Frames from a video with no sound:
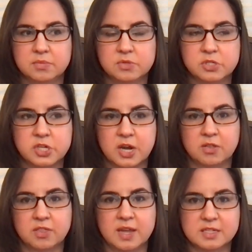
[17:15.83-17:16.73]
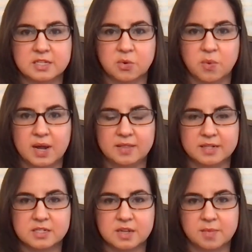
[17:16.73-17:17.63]
share things in a way
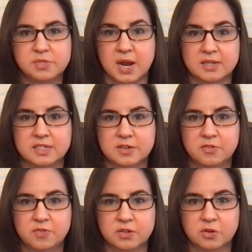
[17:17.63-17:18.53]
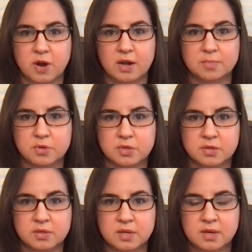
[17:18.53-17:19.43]
that's objective and
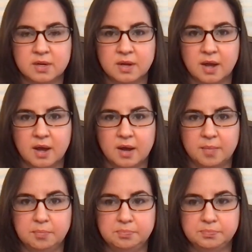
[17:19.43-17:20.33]
credible. But